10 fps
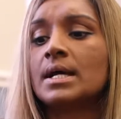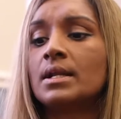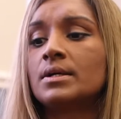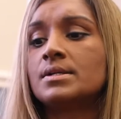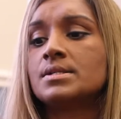
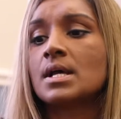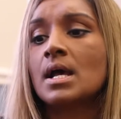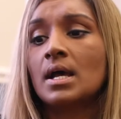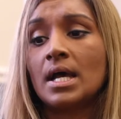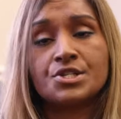Helens,
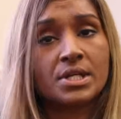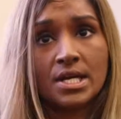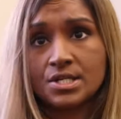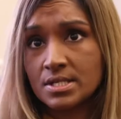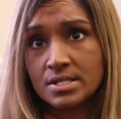
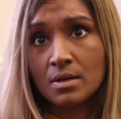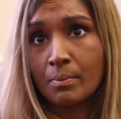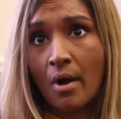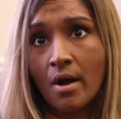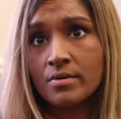education isn't a
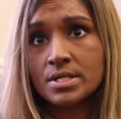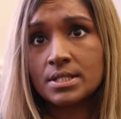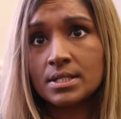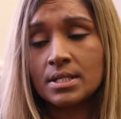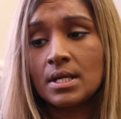
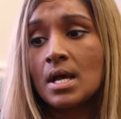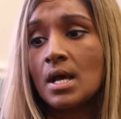priority.